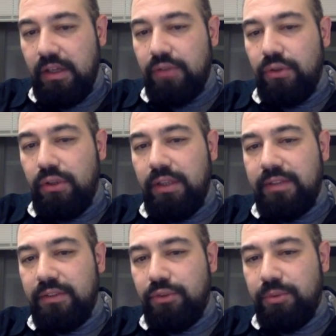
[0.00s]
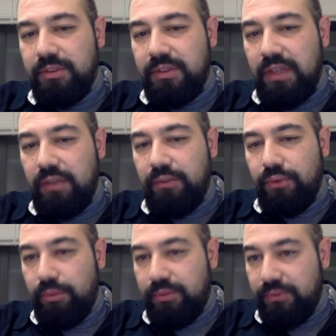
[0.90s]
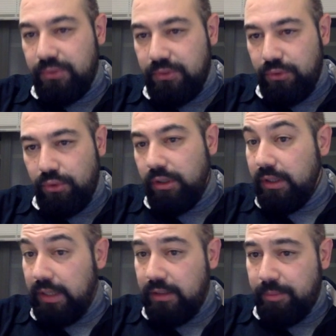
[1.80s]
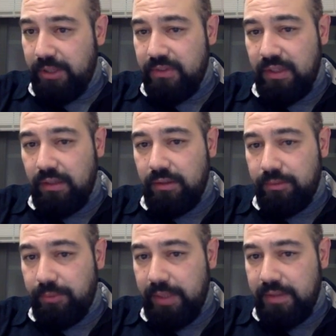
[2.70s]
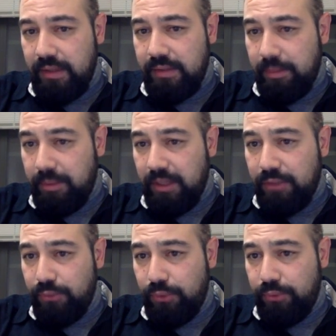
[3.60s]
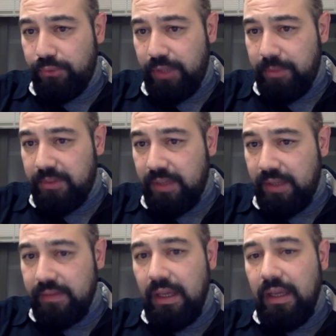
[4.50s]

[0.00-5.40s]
So let's assume it's starting from 0. Again, the page size applies for the frame size.